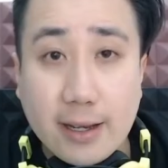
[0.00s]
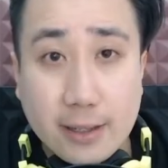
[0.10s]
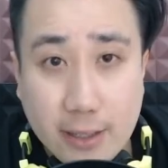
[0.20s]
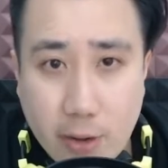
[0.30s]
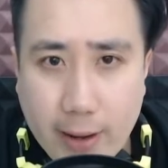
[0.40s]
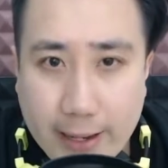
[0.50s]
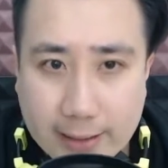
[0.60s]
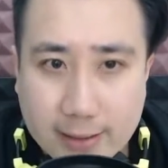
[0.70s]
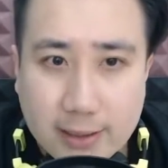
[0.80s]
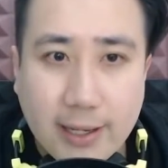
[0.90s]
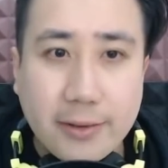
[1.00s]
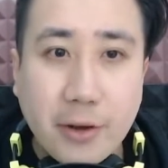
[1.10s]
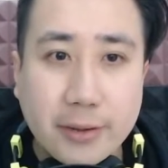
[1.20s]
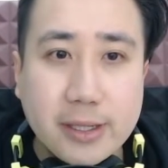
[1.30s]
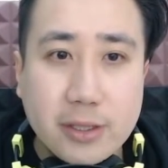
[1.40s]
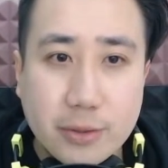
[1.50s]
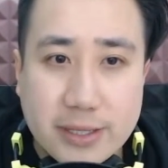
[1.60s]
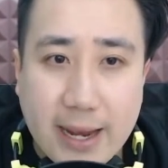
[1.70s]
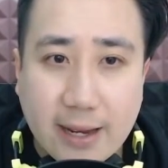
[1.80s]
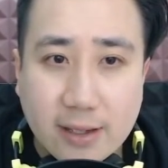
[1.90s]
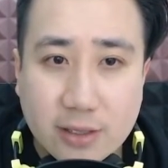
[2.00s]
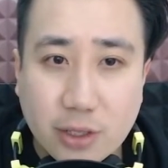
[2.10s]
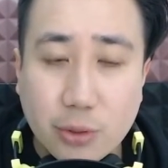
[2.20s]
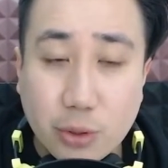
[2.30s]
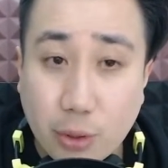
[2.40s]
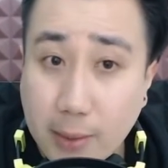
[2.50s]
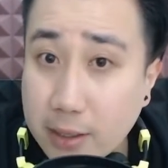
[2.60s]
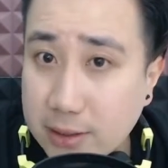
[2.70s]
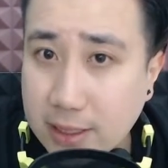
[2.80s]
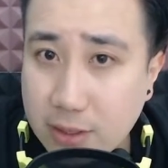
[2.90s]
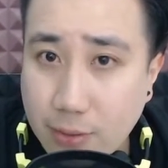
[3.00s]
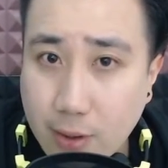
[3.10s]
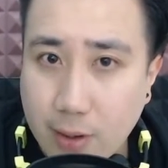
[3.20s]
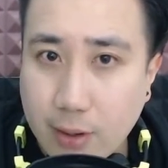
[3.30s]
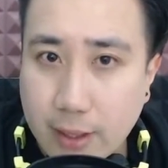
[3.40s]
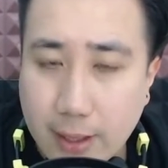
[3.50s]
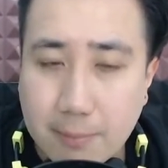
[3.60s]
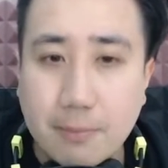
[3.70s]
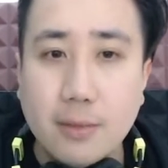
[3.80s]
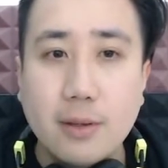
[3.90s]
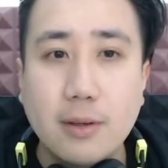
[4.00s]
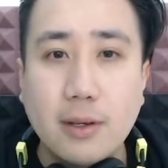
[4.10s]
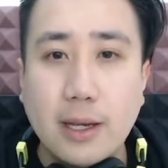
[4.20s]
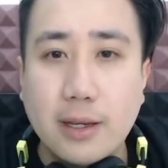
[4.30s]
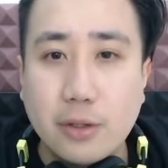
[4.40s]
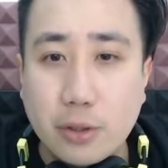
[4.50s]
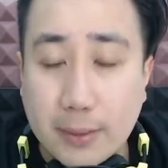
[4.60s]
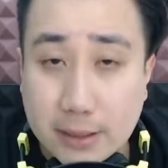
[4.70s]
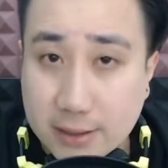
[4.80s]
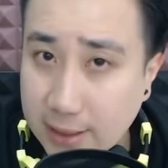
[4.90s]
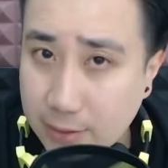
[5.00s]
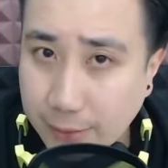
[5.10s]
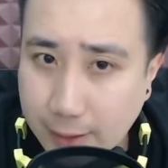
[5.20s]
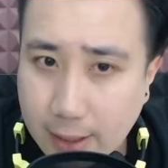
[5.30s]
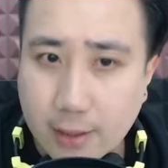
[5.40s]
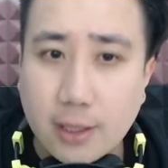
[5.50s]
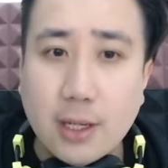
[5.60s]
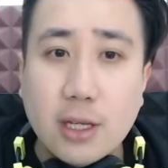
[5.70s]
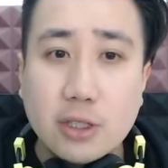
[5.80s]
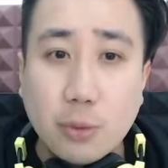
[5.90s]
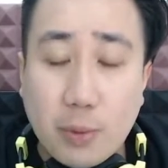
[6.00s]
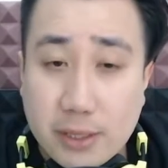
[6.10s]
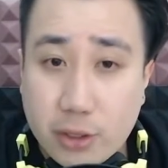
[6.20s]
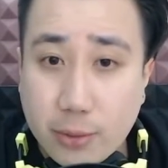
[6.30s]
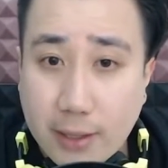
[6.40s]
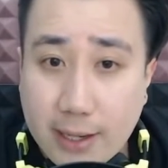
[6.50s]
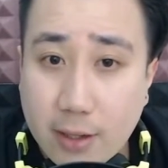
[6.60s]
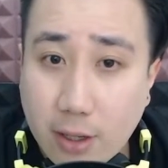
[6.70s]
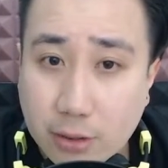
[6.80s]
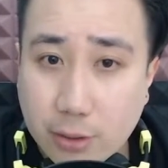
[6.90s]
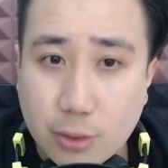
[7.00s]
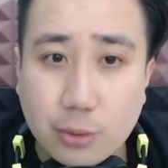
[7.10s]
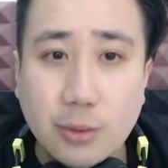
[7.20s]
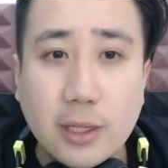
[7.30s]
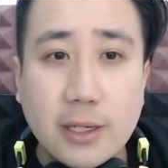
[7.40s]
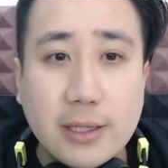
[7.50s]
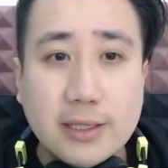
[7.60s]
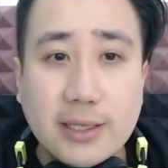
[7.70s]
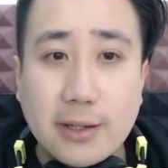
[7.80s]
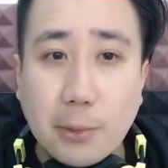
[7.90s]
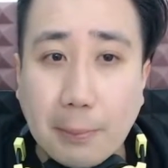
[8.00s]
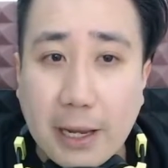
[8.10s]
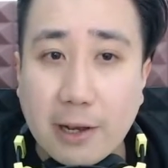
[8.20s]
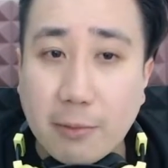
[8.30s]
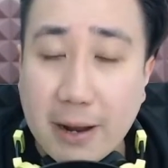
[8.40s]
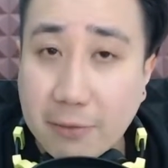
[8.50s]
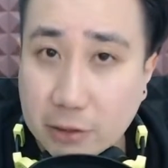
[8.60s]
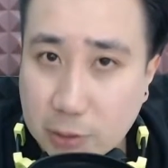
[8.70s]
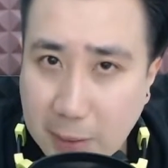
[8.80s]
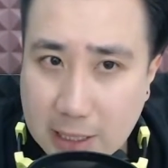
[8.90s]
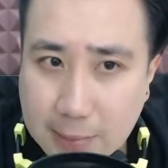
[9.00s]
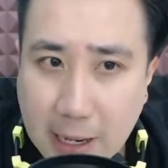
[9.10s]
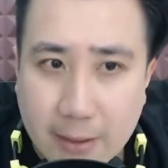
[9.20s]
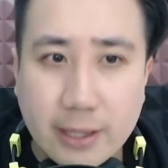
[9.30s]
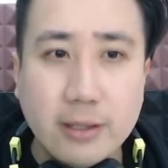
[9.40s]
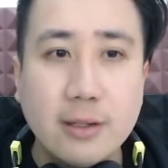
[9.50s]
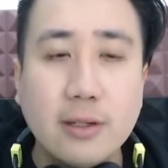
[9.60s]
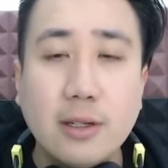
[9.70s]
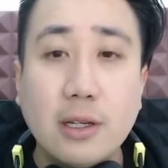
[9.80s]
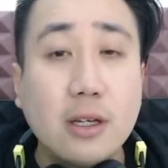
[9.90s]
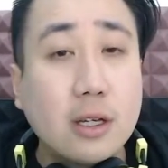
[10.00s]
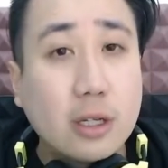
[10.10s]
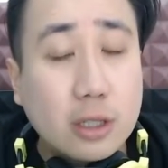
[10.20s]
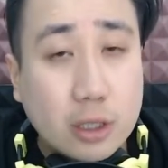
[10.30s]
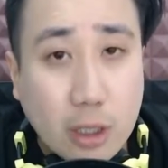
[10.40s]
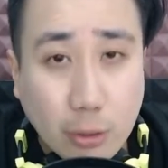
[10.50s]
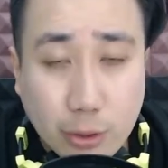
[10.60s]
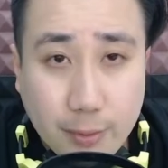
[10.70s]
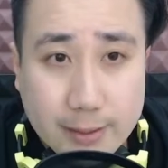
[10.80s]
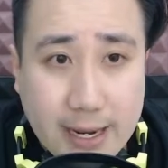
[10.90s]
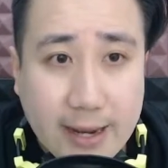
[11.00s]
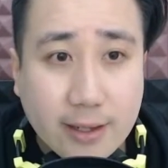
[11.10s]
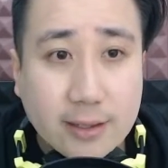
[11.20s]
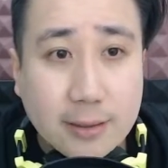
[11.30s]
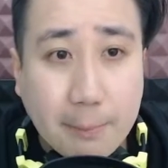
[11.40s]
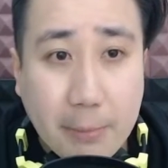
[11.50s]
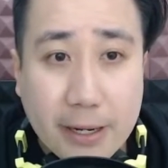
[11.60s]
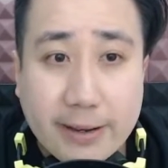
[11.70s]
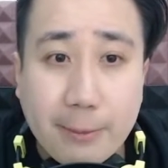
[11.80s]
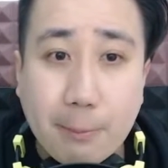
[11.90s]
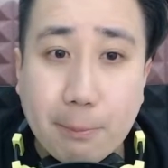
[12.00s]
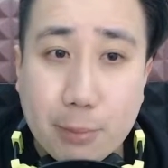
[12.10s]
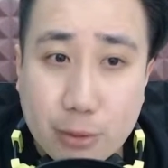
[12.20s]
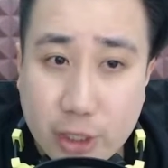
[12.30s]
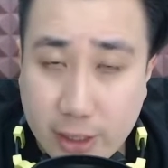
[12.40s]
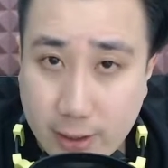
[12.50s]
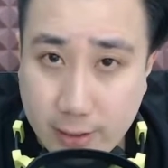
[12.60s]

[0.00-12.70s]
in your hands and not in your deck, so you don't want to search for him. You don't want to search for her. So what you can also do is that you play a rival space pirate, go to your deck, pick up Bujin,